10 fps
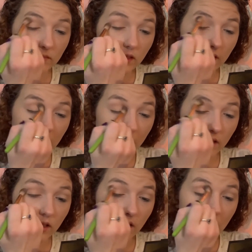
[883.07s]
in your
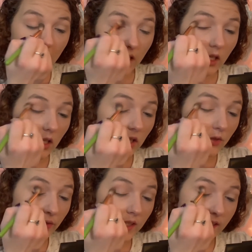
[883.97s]

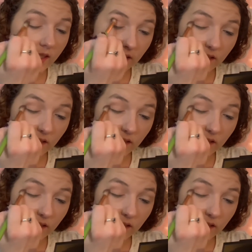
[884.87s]
crease.